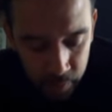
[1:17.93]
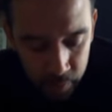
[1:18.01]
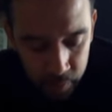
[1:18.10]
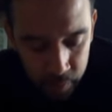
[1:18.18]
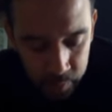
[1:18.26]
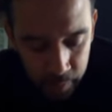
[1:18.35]

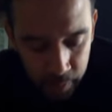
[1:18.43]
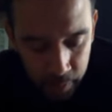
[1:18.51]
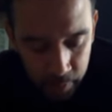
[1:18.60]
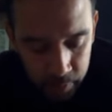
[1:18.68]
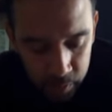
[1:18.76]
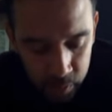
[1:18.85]
This is
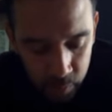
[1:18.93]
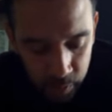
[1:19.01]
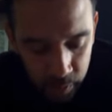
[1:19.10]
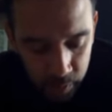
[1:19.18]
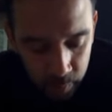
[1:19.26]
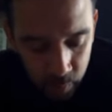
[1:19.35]
better than
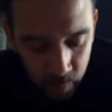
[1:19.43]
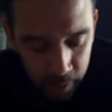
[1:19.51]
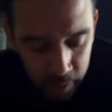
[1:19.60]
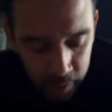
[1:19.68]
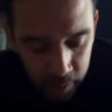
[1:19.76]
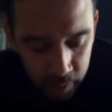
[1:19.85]
swinging
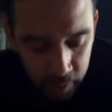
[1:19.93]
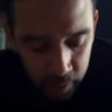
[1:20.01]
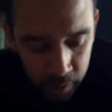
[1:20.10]
wide